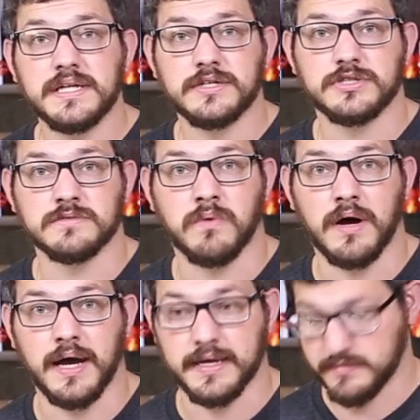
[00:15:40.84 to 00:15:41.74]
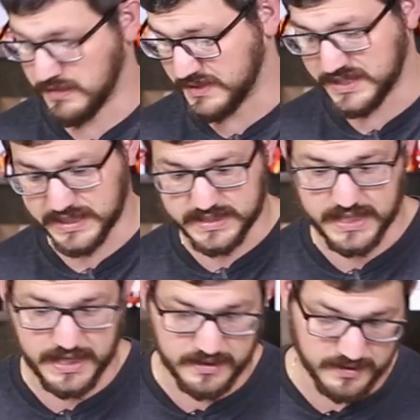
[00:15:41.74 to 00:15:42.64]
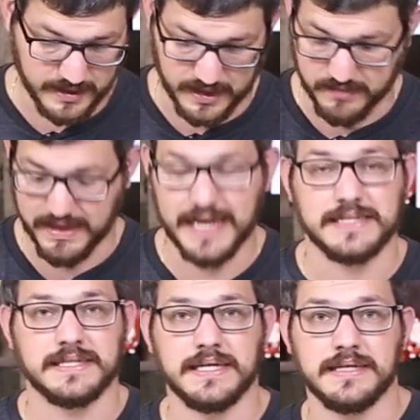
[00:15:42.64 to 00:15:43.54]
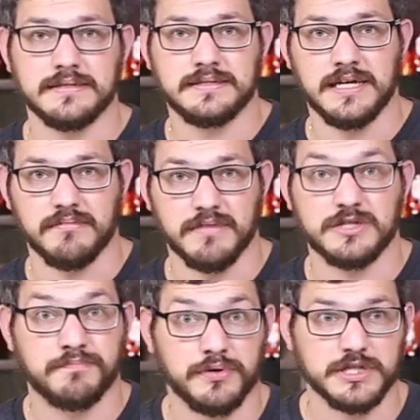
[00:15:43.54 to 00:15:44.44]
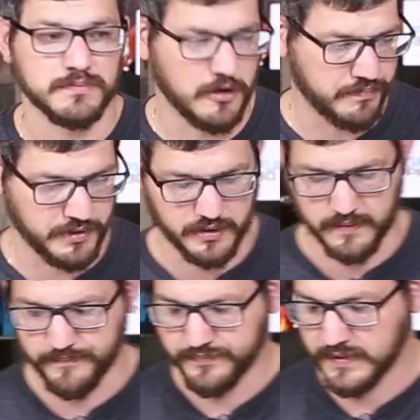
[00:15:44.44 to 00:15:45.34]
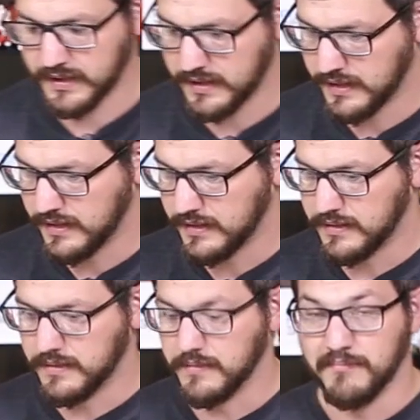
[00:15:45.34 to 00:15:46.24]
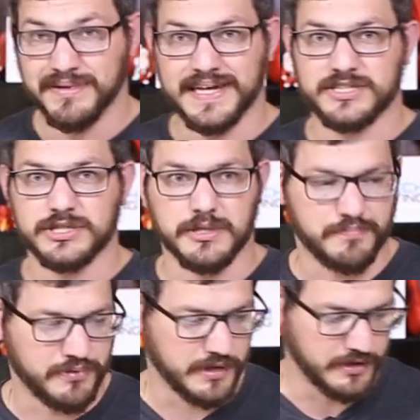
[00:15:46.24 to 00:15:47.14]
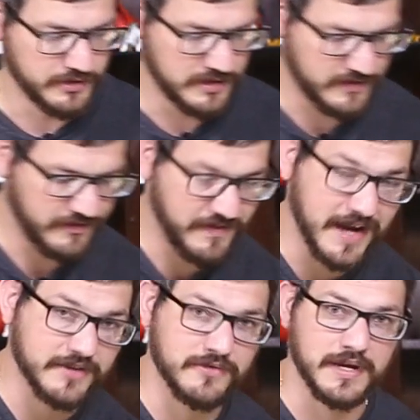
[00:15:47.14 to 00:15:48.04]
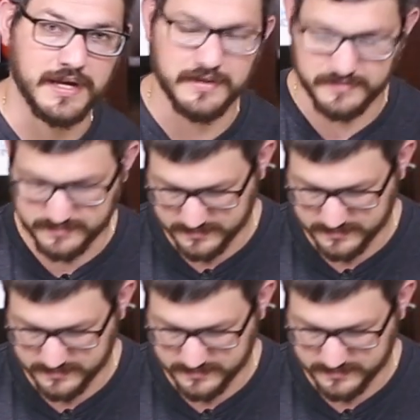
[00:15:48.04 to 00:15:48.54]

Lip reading: inches wide, maybe 16, and 18 deep. It's a pretty small printer. But that's just a printer. You have to factor in